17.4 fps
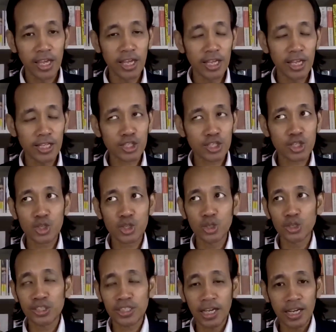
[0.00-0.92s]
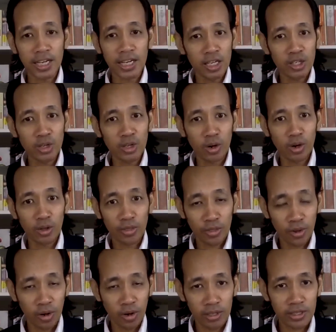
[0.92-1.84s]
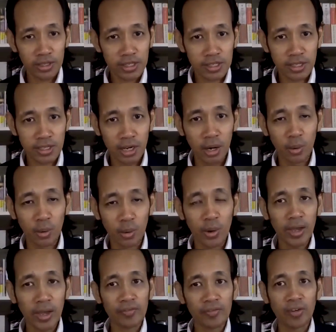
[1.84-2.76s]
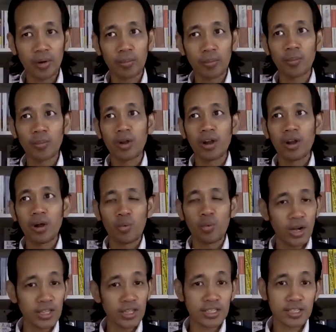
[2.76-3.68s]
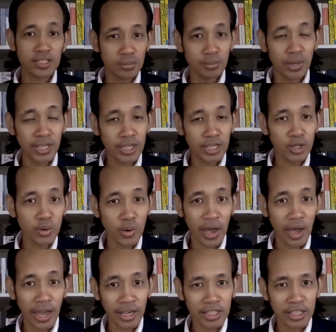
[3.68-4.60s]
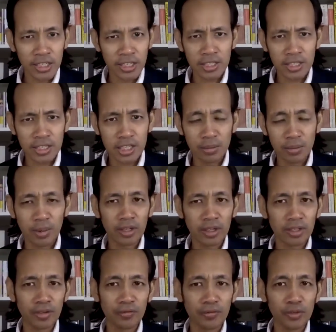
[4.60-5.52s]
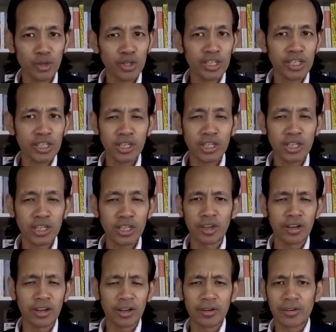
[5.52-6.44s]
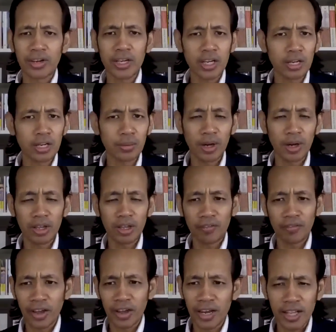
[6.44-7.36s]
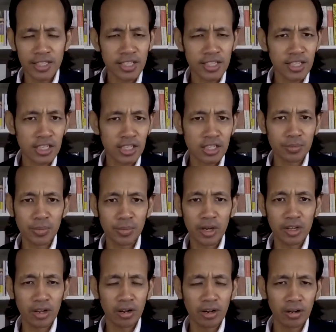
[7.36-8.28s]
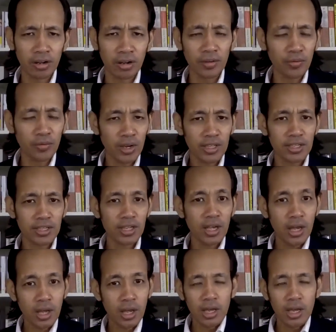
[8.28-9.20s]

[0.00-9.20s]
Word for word: It's to channel your thoughts away from what's making you anxious about the future, about your career, about your finances, about your loved ones,